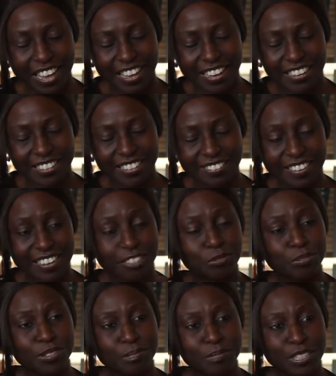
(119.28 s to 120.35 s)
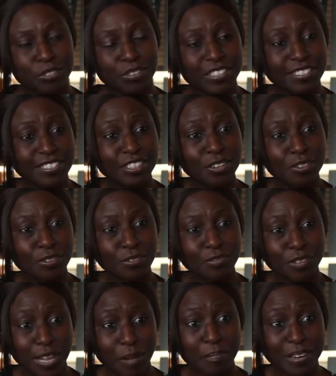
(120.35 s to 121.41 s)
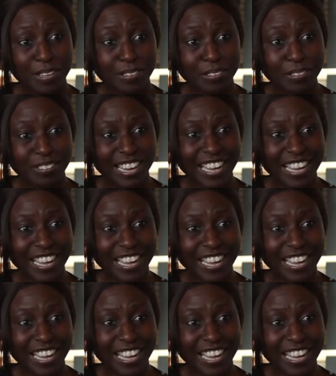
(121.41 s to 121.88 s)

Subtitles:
And the rest was me trusting the Lord for that breakthrough.